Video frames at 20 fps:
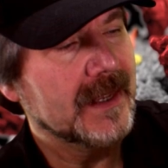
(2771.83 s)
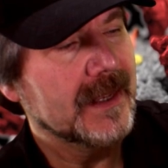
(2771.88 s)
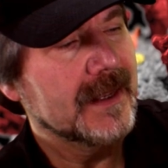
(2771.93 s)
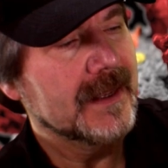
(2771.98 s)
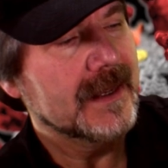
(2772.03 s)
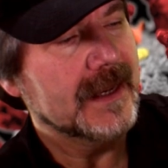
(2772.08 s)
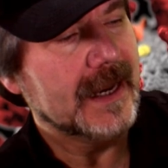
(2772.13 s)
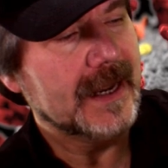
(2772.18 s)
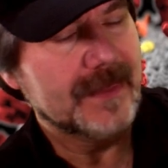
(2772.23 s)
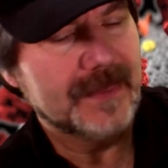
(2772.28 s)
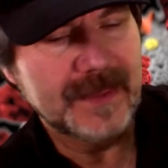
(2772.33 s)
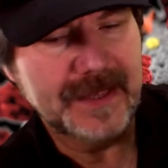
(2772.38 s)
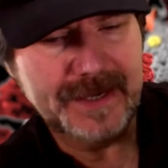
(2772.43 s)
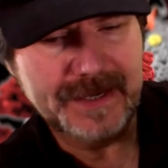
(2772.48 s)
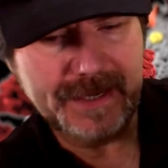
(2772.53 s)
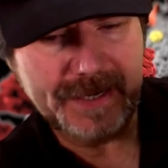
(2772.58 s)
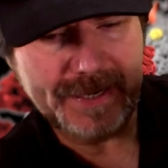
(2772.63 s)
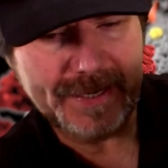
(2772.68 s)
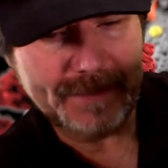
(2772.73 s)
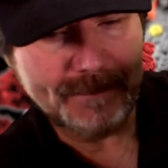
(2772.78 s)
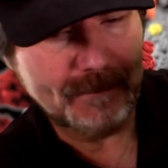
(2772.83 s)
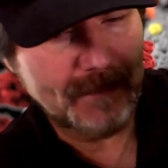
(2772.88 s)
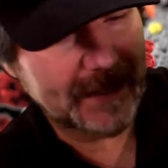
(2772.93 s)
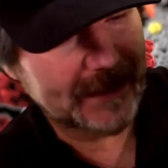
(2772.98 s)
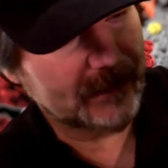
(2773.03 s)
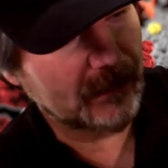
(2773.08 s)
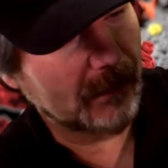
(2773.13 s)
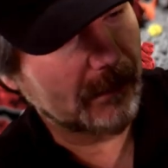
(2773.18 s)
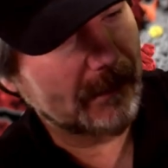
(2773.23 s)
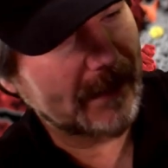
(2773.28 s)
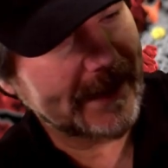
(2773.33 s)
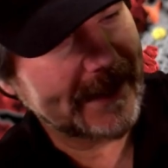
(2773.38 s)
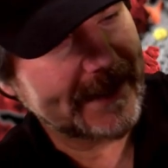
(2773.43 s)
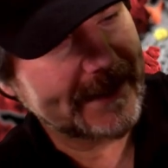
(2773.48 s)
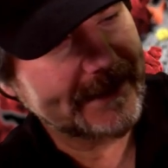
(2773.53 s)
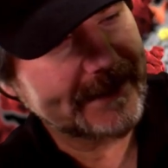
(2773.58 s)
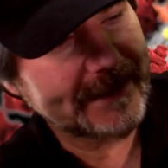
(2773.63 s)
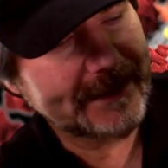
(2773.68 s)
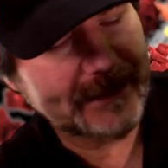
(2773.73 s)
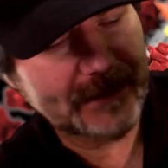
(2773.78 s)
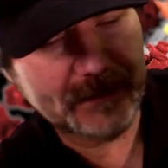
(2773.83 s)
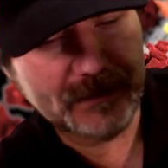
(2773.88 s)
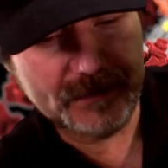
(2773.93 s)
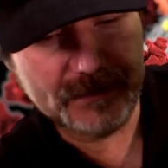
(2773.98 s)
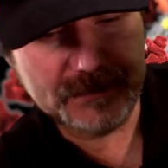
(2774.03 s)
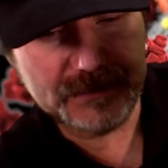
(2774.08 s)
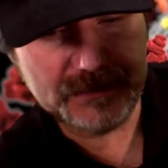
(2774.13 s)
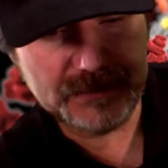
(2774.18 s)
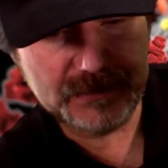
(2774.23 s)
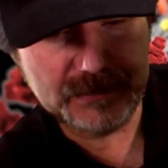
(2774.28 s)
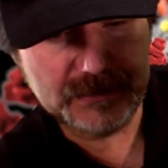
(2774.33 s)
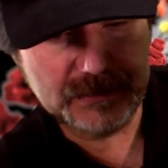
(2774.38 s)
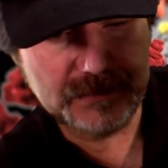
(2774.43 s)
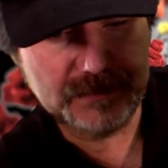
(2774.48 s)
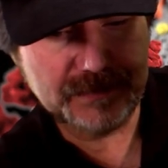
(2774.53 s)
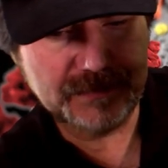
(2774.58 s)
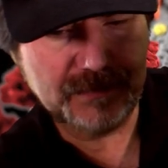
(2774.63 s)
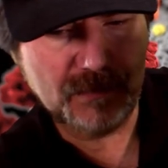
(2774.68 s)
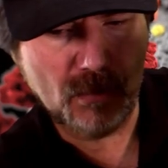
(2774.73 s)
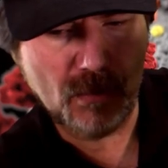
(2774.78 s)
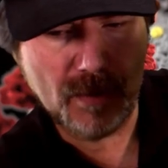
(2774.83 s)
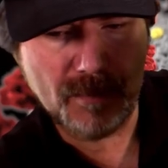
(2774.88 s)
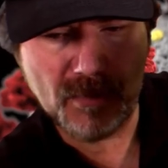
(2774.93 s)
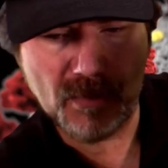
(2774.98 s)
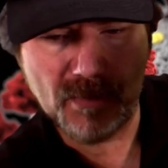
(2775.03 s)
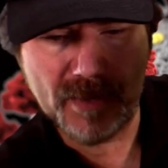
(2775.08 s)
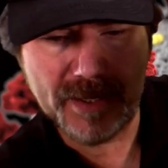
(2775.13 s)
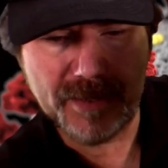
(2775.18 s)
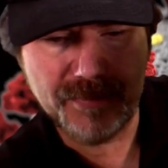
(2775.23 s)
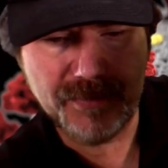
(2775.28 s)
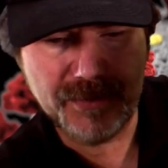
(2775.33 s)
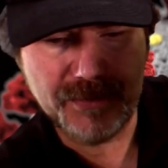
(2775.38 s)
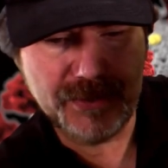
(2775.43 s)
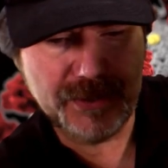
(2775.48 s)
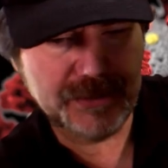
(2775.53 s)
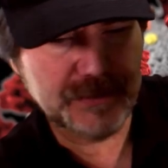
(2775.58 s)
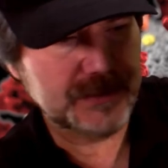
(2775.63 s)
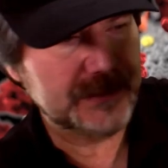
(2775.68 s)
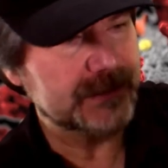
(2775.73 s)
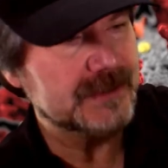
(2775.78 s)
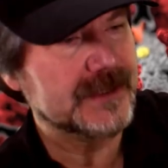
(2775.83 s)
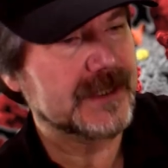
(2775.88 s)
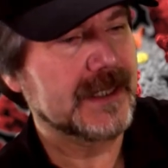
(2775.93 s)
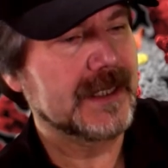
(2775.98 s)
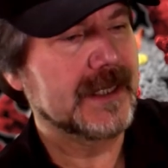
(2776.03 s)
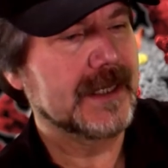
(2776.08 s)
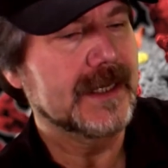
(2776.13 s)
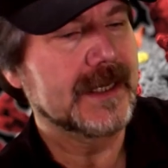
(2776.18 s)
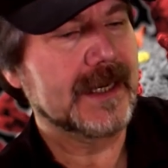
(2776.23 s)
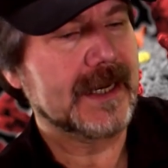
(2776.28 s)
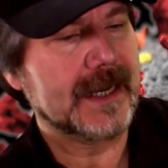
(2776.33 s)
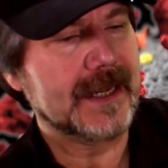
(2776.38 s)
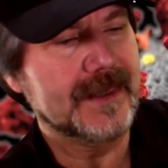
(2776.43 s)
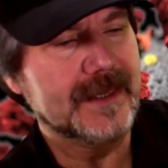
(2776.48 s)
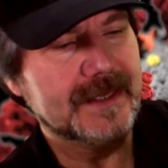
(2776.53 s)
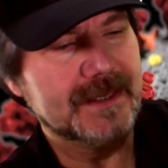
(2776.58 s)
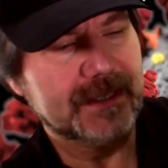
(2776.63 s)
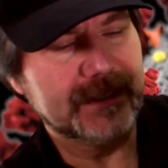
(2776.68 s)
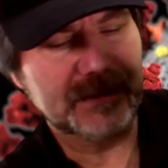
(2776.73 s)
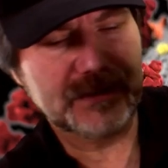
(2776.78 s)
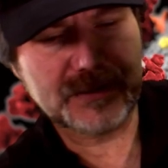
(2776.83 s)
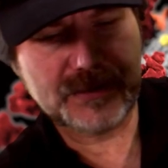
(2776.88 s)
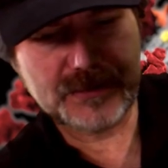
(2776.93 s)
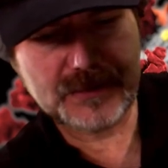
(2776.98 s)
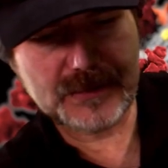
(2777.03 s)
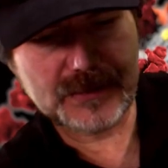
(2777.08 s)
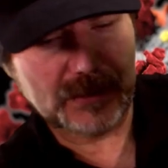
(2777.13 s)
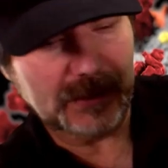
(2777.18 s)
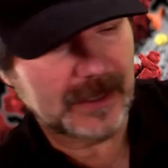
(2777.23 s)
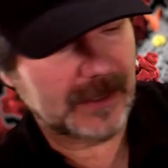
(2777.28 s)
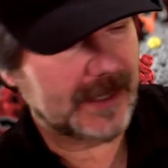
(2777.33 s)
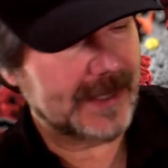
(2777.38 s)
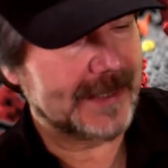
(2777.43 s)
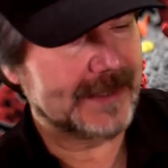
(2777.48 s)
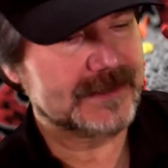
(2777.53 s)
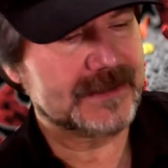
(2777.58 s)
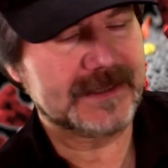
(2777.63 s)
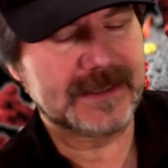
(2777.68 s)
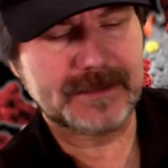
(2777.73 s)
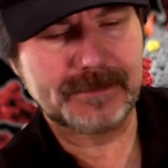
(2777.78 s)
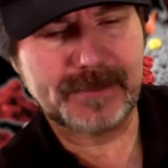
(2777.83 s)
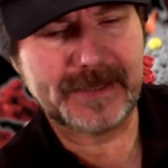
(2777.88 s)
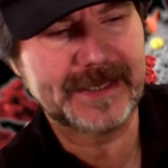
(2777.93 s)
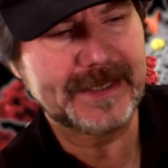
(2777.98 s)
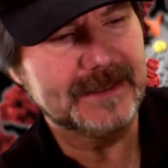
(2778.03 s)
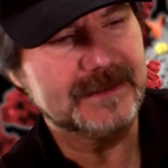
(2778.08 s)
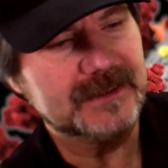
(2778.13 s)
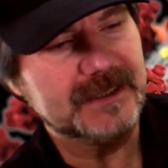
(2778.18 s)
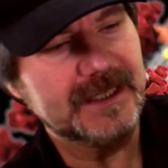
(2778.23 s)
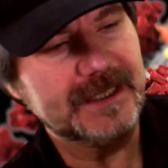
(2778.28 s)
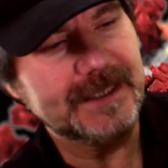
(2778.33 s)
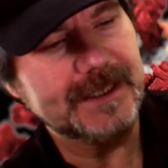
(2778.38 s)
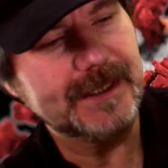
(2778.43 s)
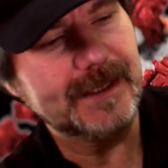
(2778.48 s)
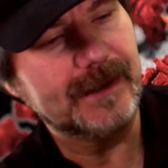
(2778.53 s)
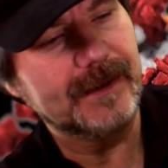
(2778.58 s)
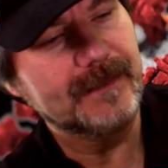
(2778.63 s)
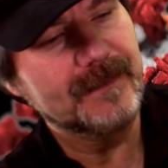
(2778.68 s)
And then a metal band here to form around the nose, and then the two elastic bands here.